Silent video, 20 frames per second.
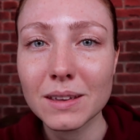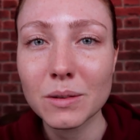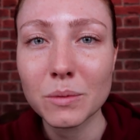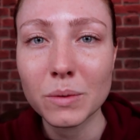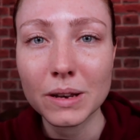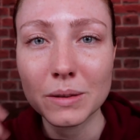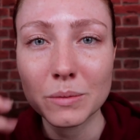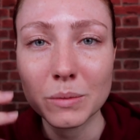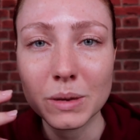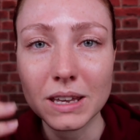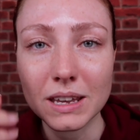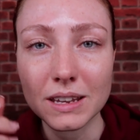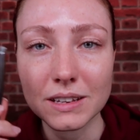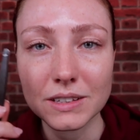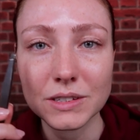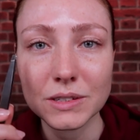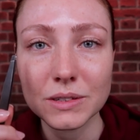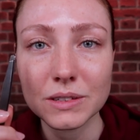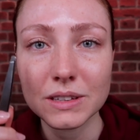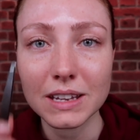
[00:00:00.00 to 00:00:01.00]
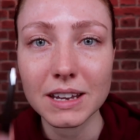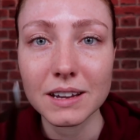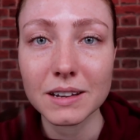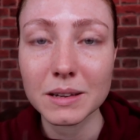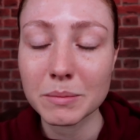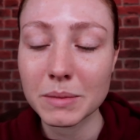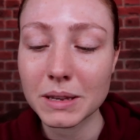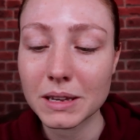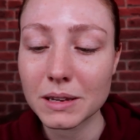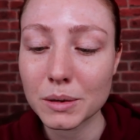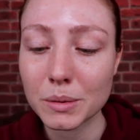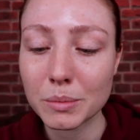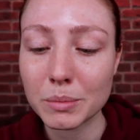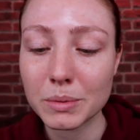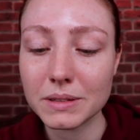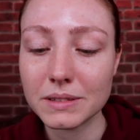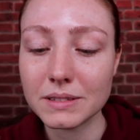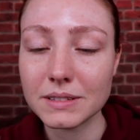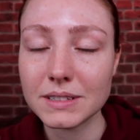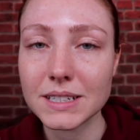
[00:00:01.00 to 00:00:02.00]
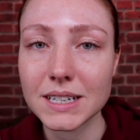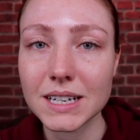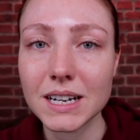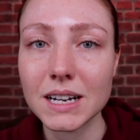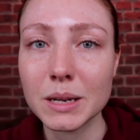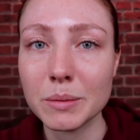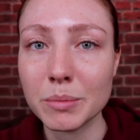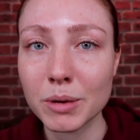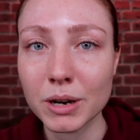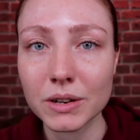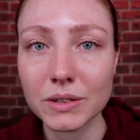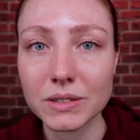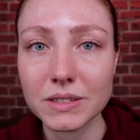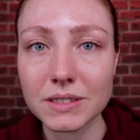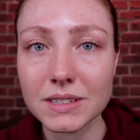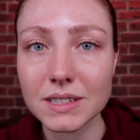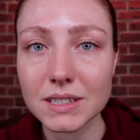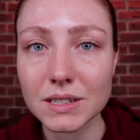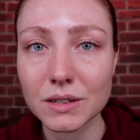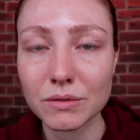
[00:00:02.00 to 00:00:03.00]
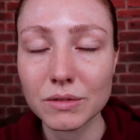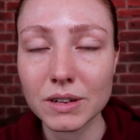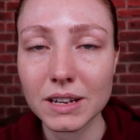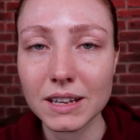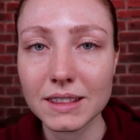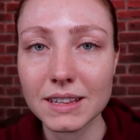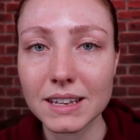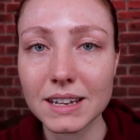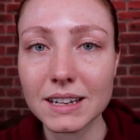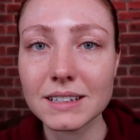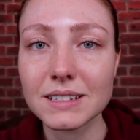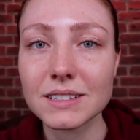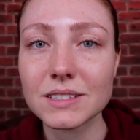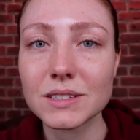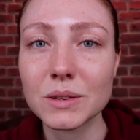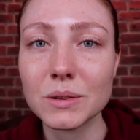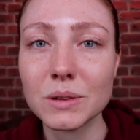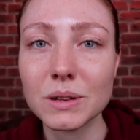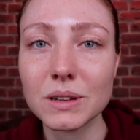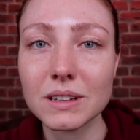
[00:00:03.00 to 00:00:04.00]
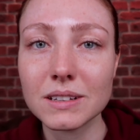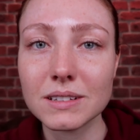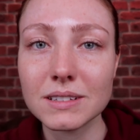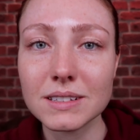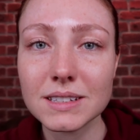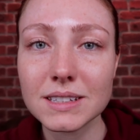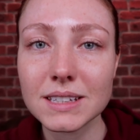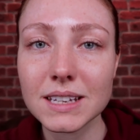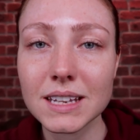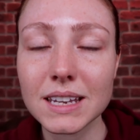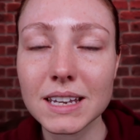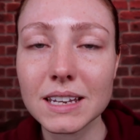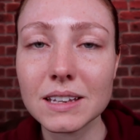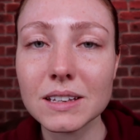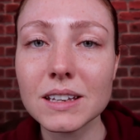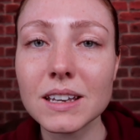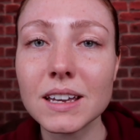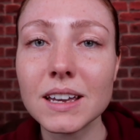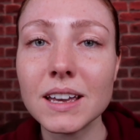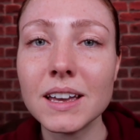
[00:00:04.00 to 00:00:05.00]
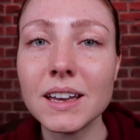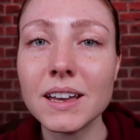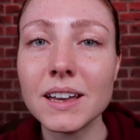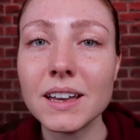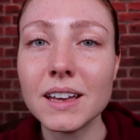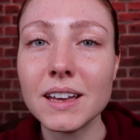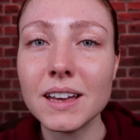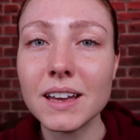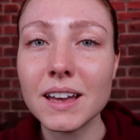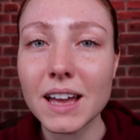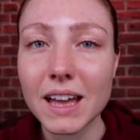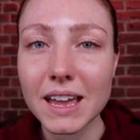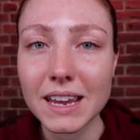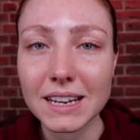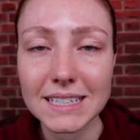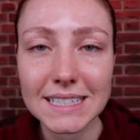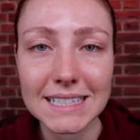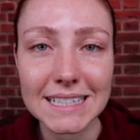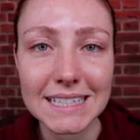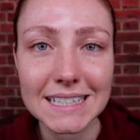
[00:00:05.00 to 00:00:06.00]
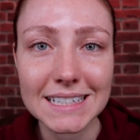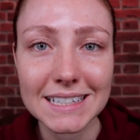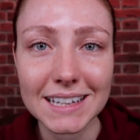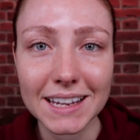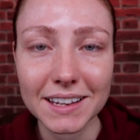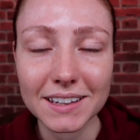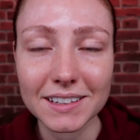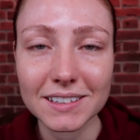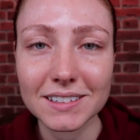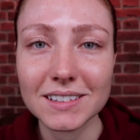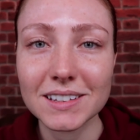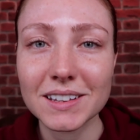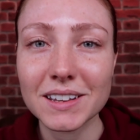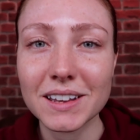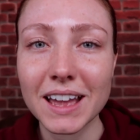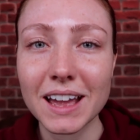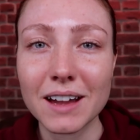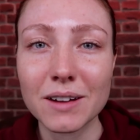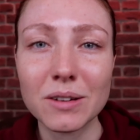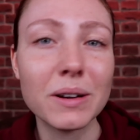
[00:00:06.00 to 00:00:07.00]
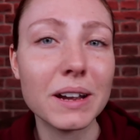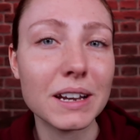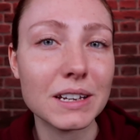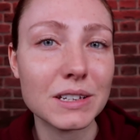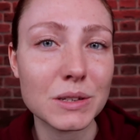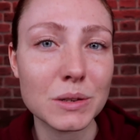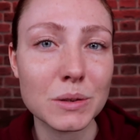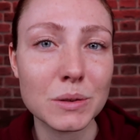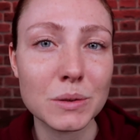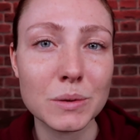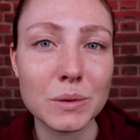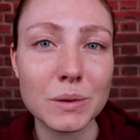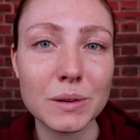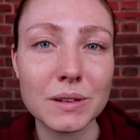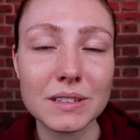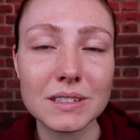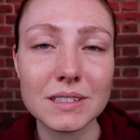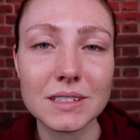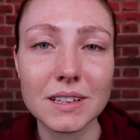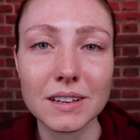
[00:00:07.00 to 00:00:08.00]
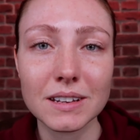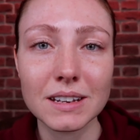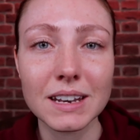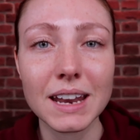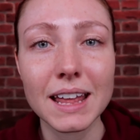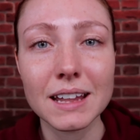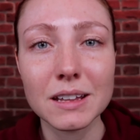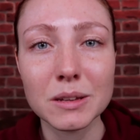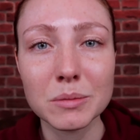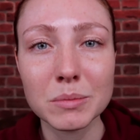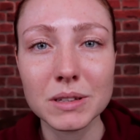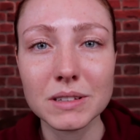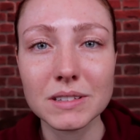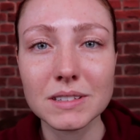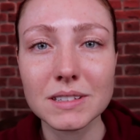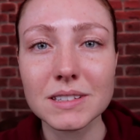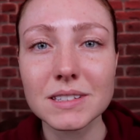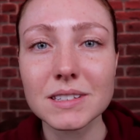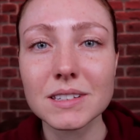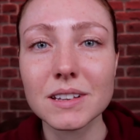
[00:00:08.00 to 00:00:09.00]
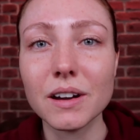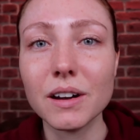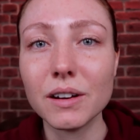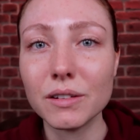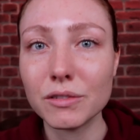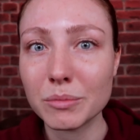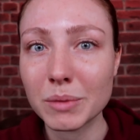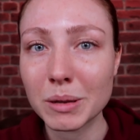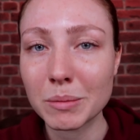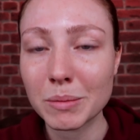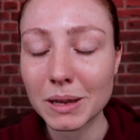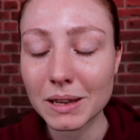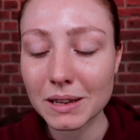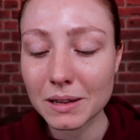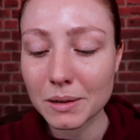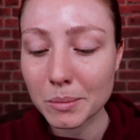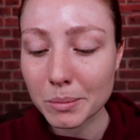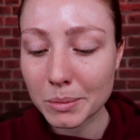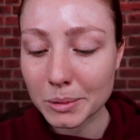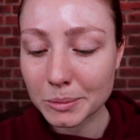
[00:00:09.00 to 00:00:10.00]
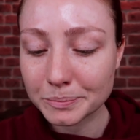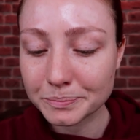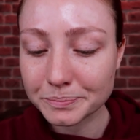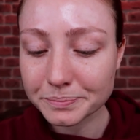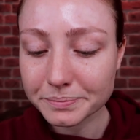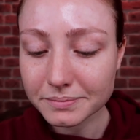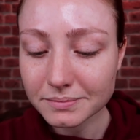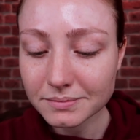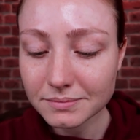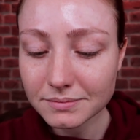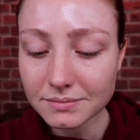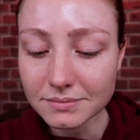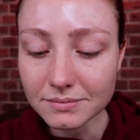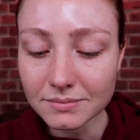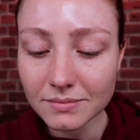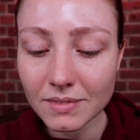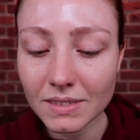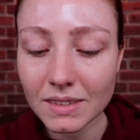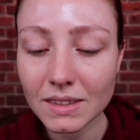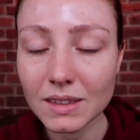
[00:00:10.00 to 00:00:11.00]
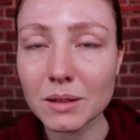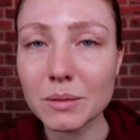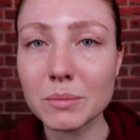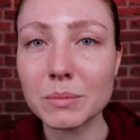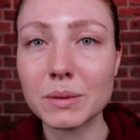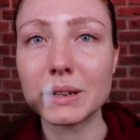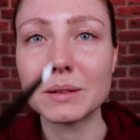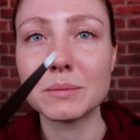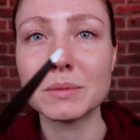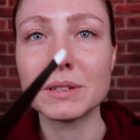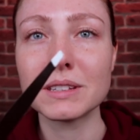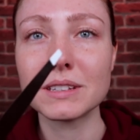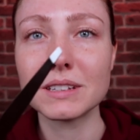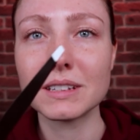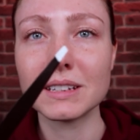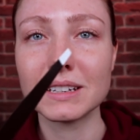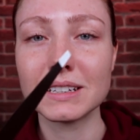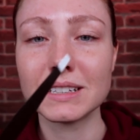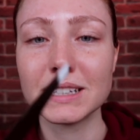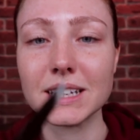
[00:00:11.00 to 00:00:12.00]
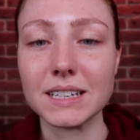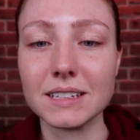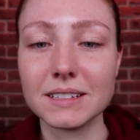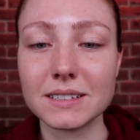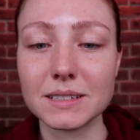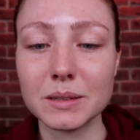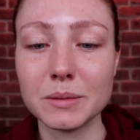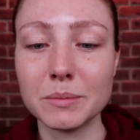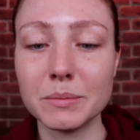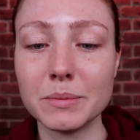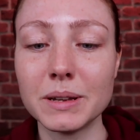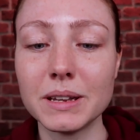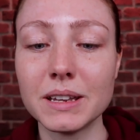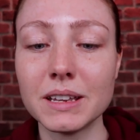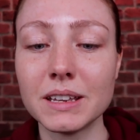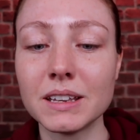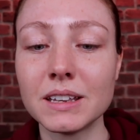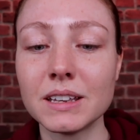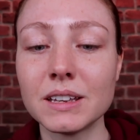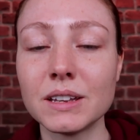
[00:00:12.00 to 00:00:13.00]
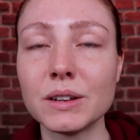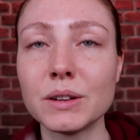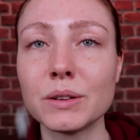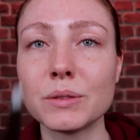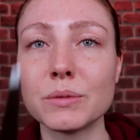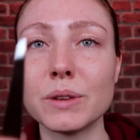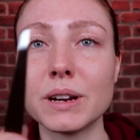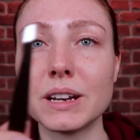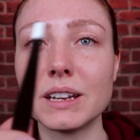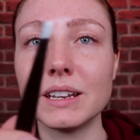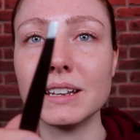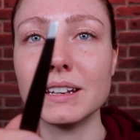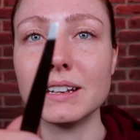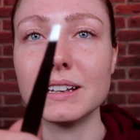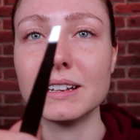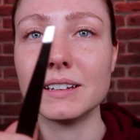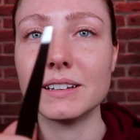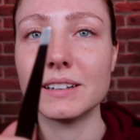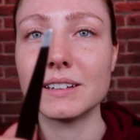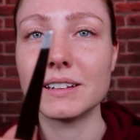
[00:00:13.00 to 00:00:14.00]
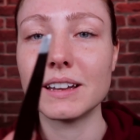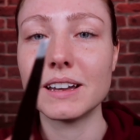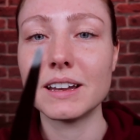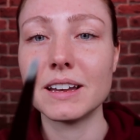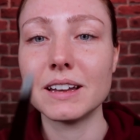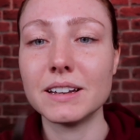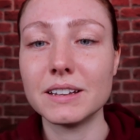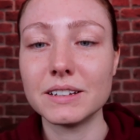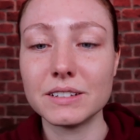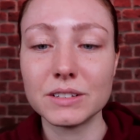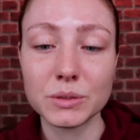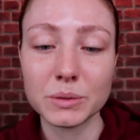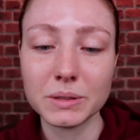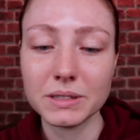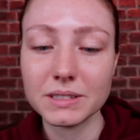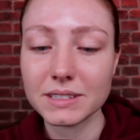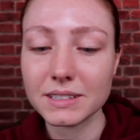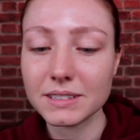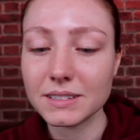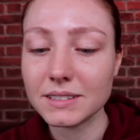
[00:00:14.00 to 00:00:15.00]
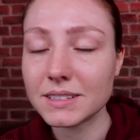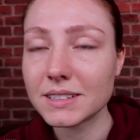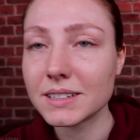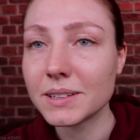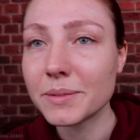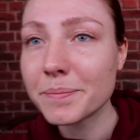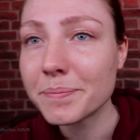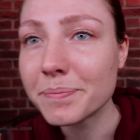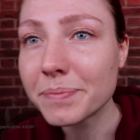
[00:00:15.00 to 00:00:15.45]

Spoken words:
when we get to the eye makeup and eyebrows and stuff like that, so you can see in detail how I do certain elements of my makeup. But I'm just going to take some regular tweezers.